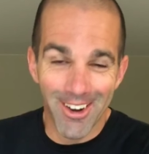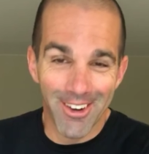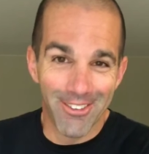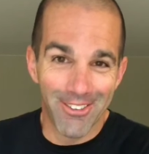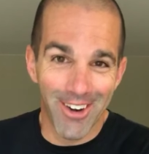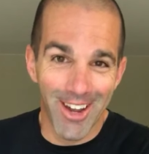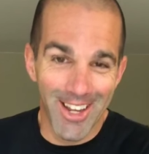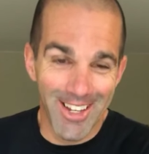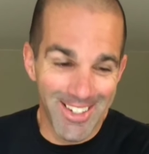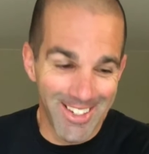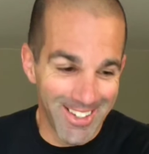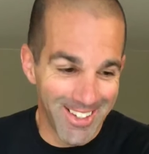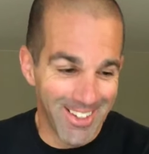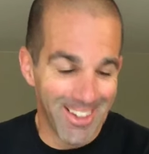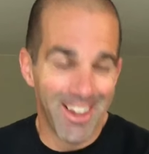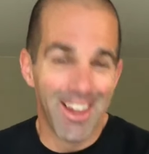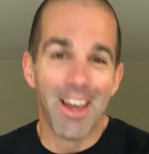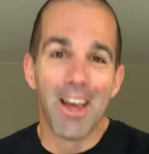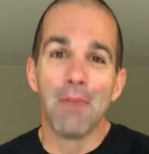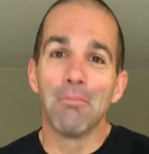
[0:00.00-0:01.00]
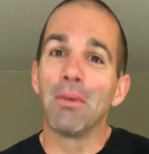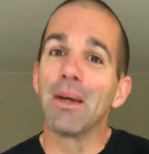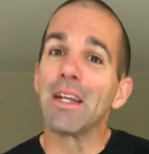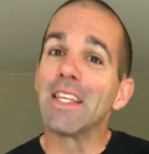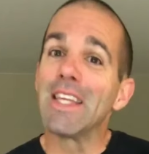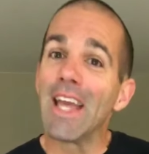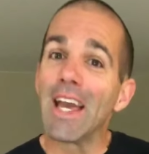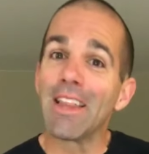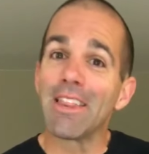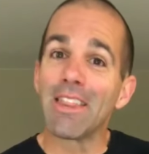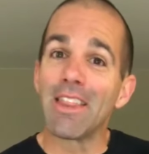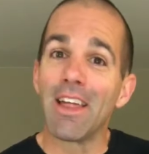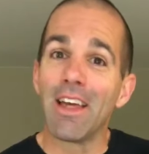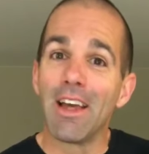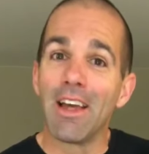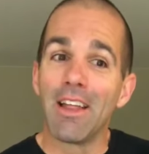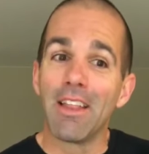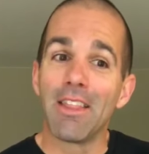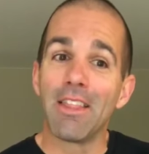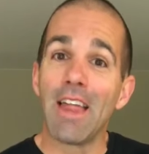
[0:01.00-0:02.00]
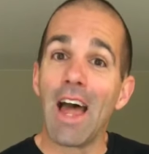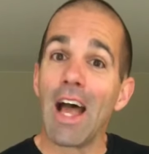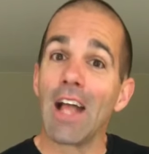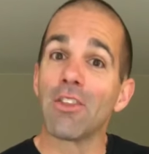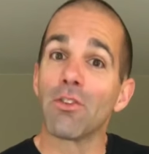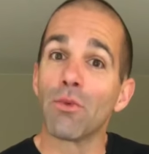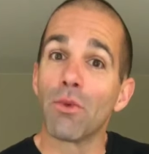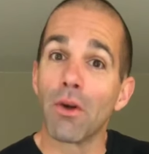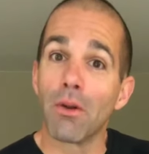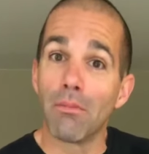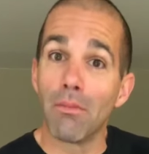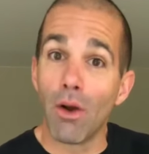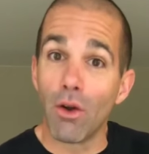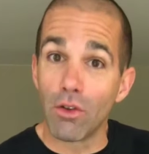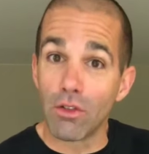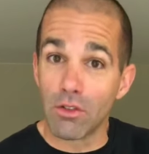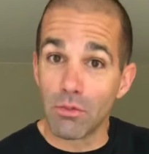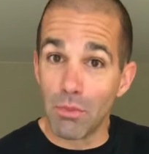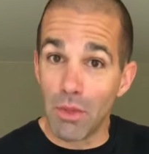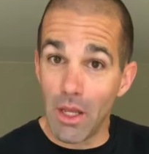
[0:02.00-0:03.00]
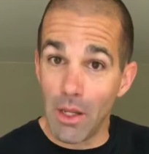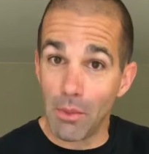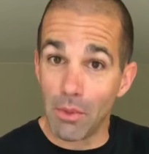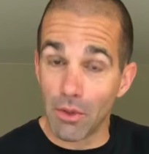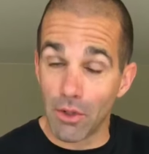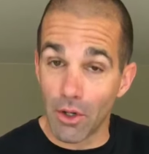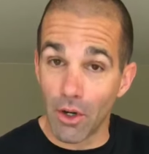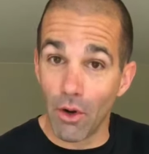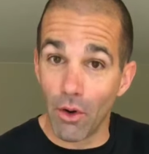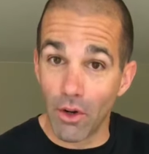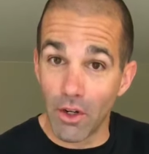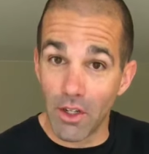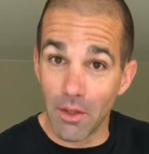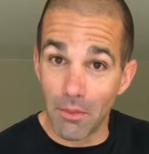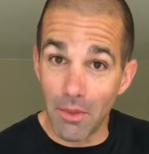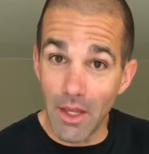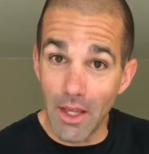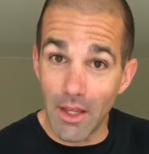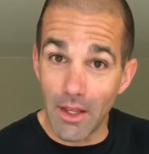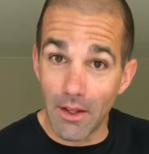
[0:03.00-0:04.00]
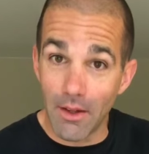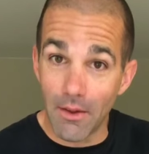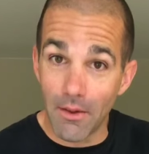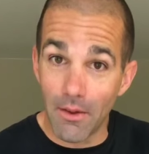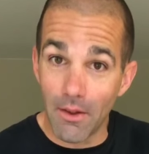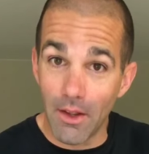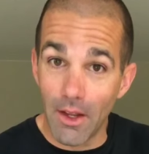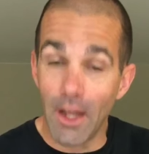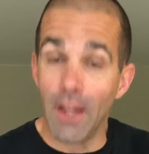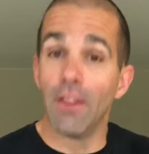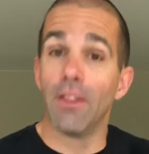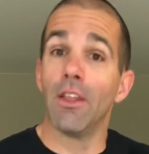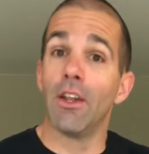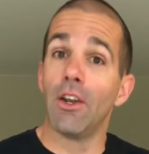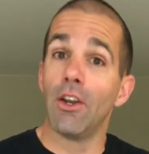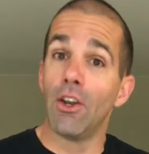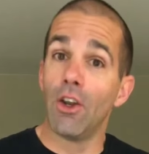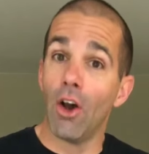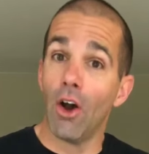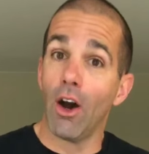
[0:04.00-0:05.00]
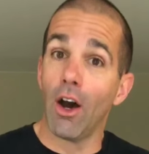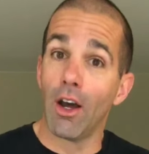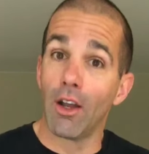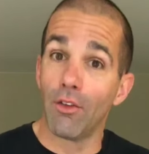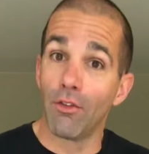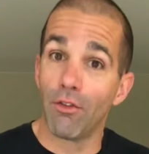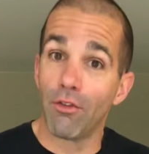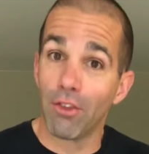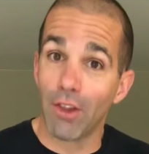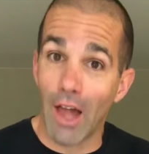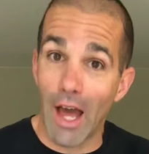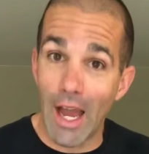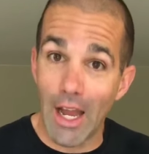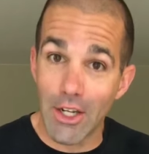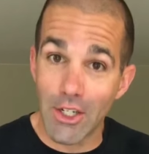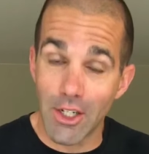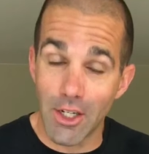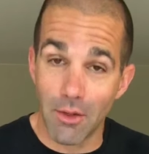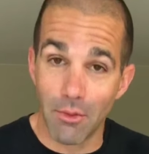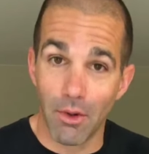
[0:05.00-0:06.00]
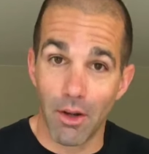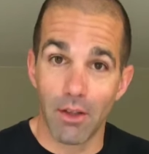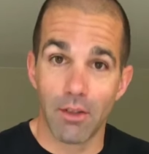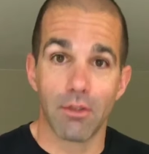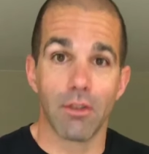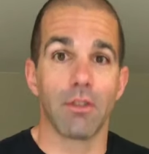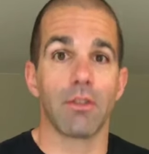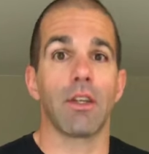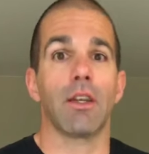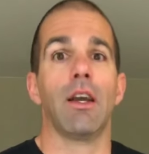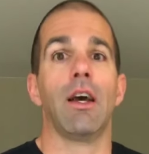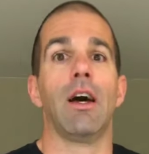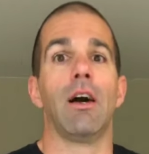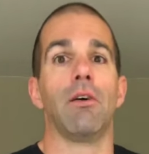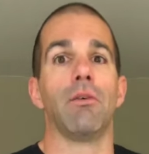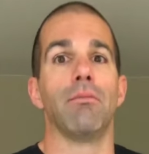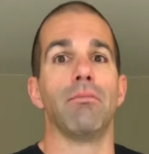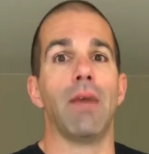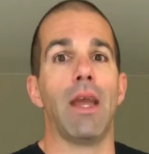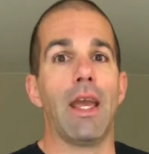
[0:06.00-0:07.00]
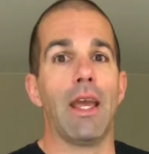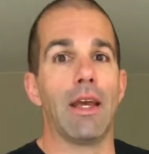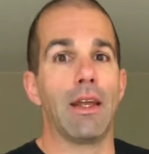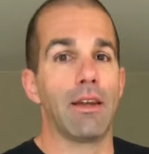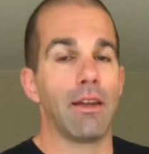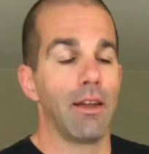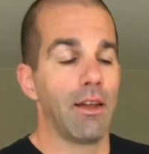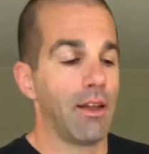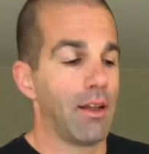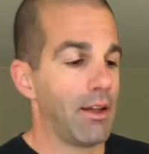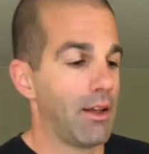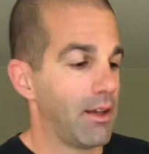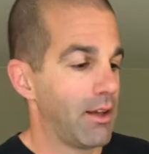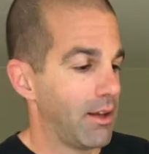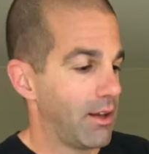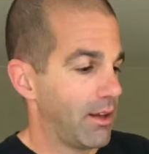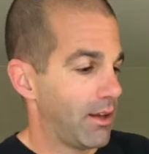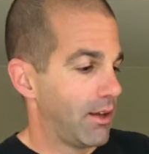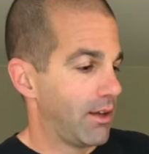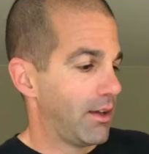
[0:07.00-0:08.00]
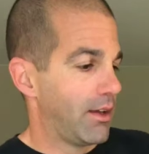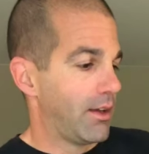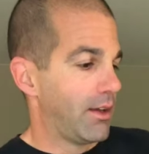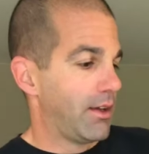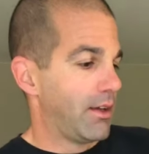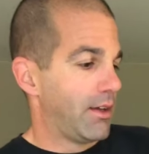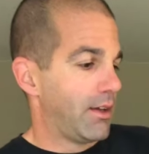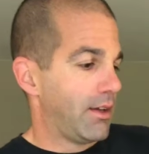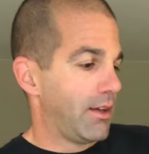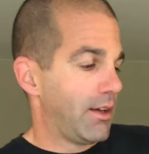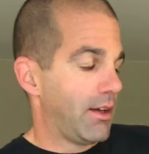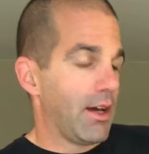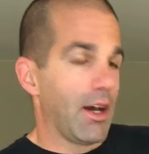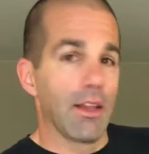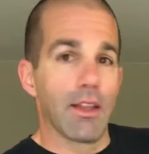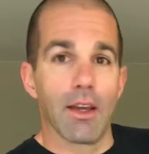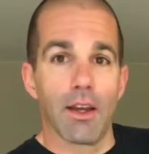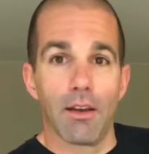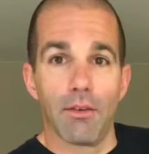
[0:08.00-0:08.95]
right? But yet, that's where most people are going to be, in the non-flashy one. So I was like, oh man, I think